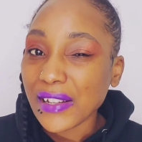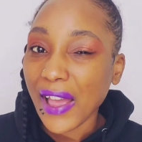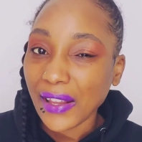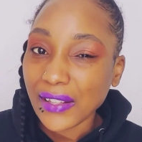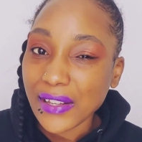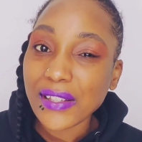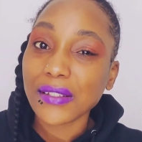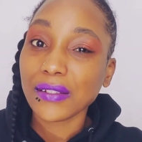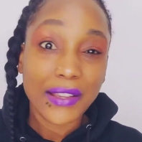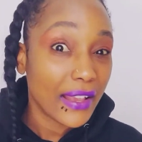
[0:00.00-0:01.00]
itis,
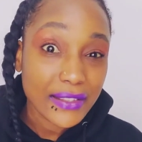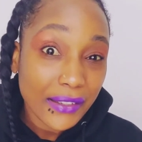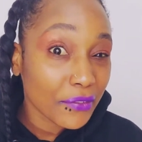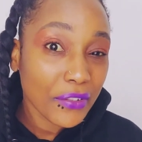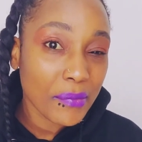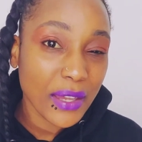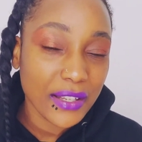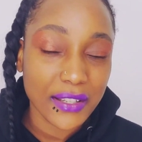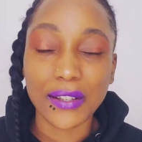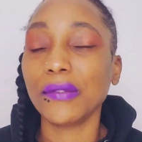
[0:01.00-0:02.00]
it's
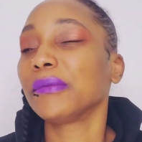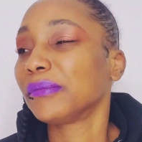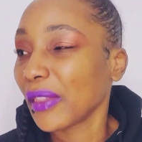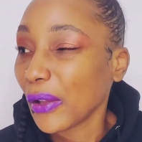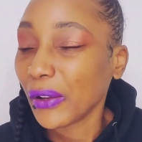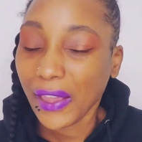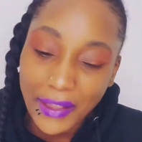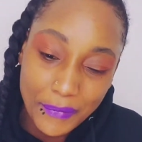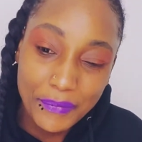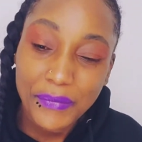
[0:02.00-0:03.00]
inflammation. Okay,
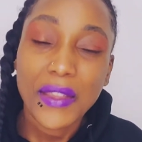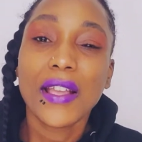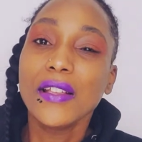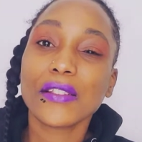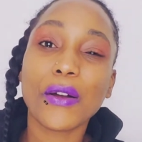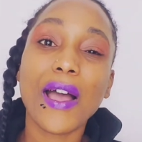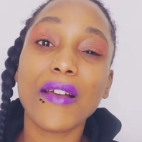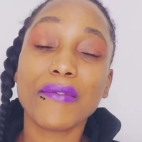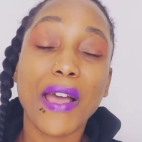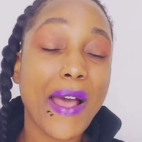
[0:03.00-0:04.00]
so
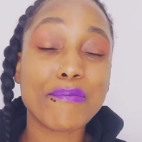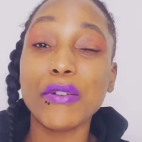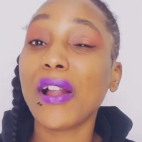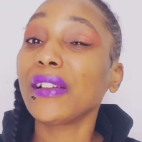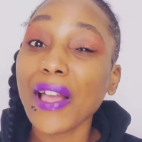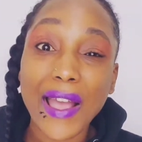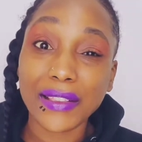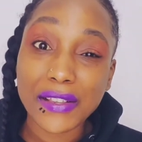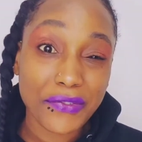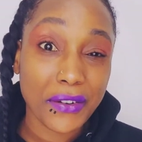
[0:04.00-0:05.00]
I've had
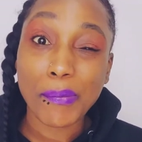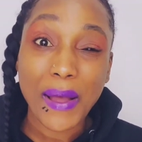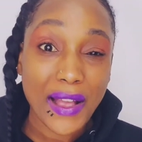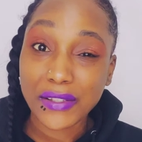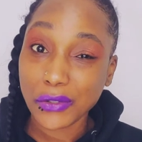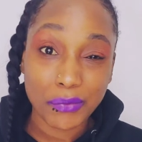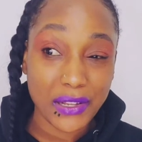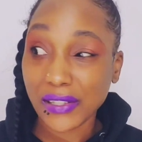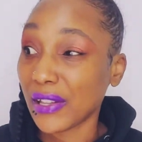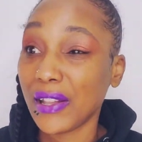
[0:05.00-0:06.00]
bronchitis for the past 2
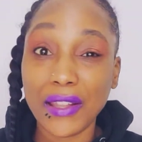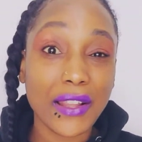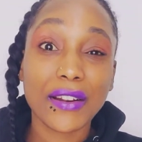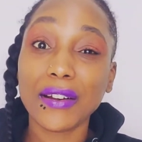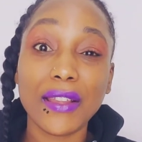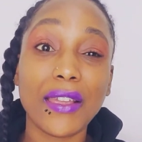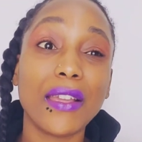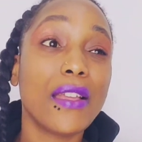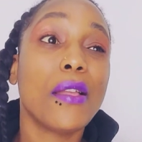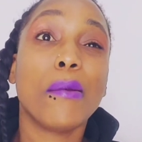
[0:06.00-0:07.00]
months. Literally,
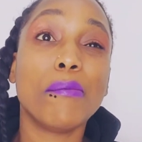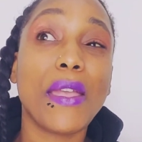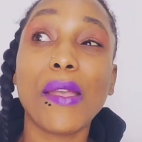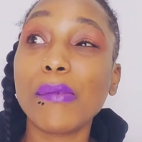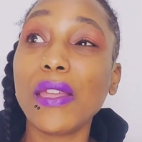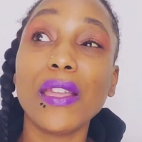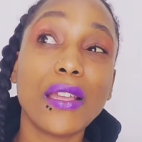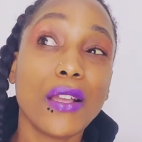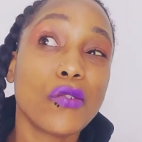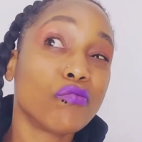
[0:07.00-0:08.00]

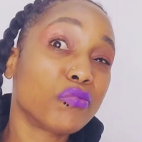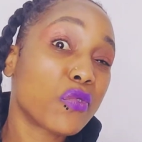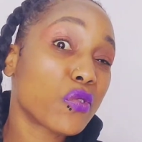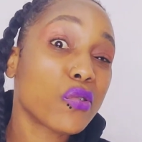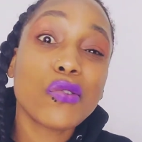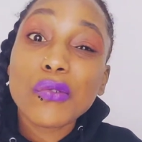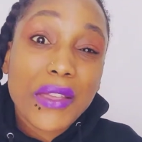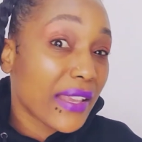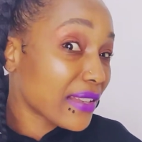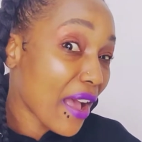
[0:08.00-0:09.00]
maybe 2
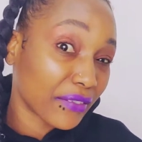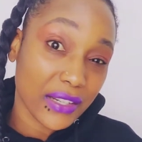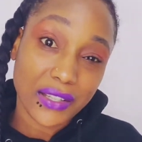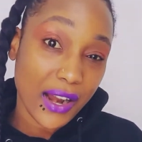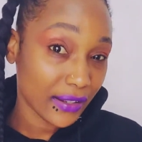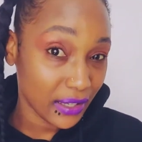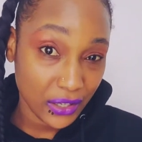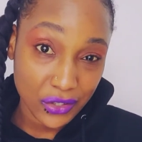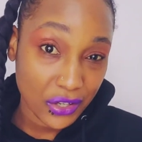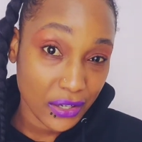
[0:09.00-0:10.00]
weeks after starting to
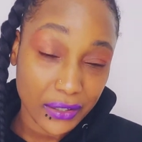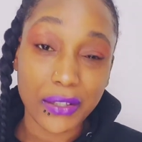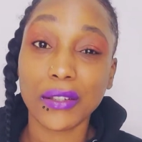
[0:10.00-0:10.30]
eat junk,